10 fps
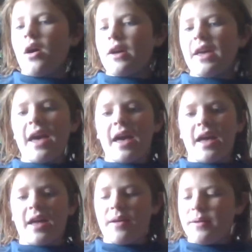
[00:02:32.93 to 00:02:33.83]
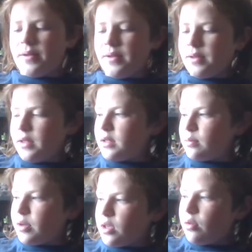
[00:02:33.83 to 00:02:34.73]
Okay, let's
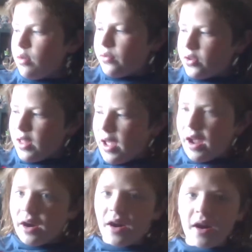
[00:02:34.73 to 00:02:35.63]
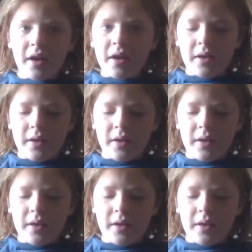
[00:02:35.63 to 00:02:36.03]
put you over there.